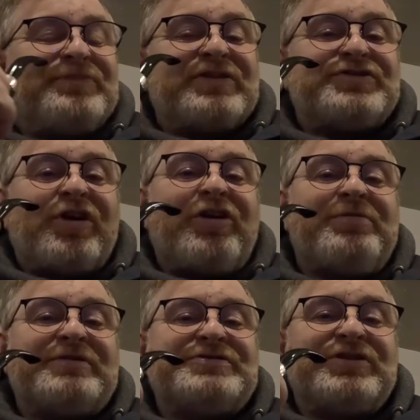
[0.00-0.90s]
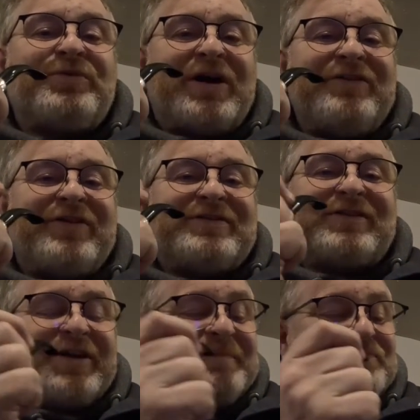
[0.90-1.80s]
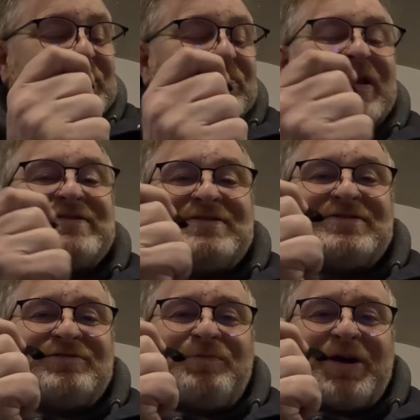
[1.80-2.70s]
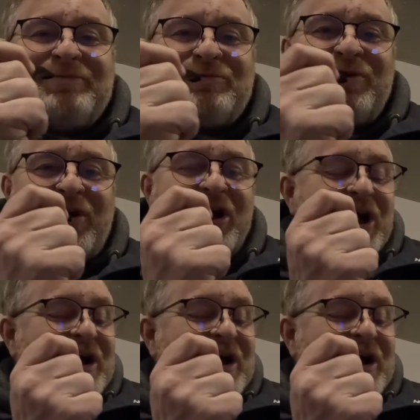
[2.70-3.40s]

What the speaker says: Tolerable to the wife, I'd say, and pleasant to a pipe smoker.